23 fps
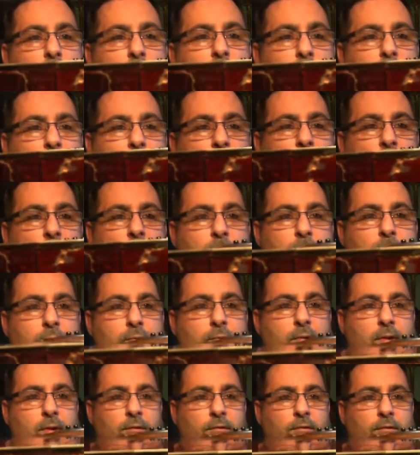has some
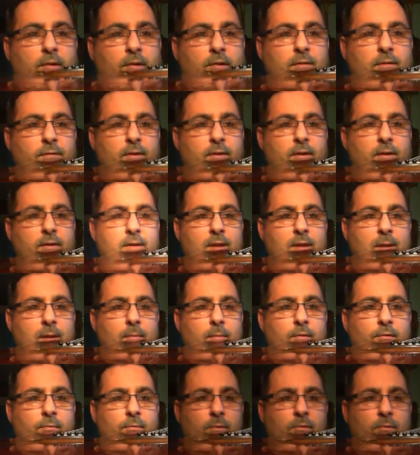pretty significant
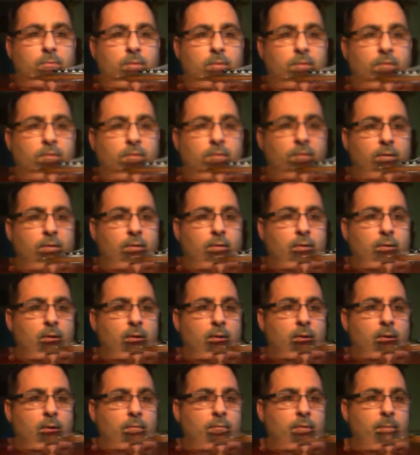damage, which was
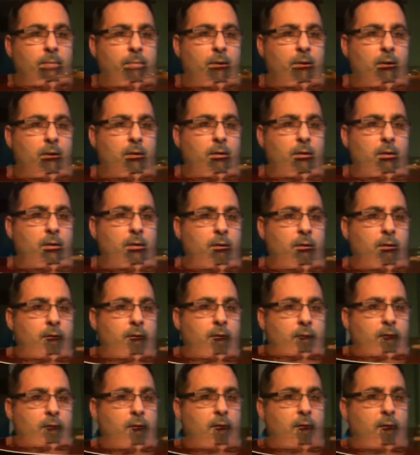repaired.
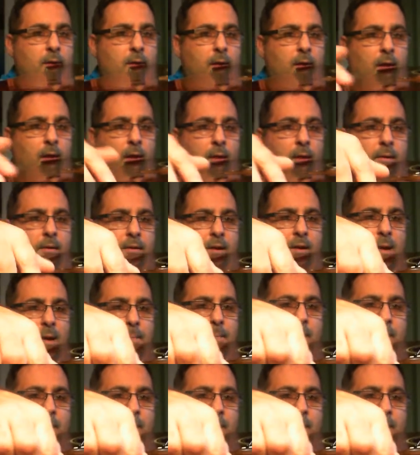And the top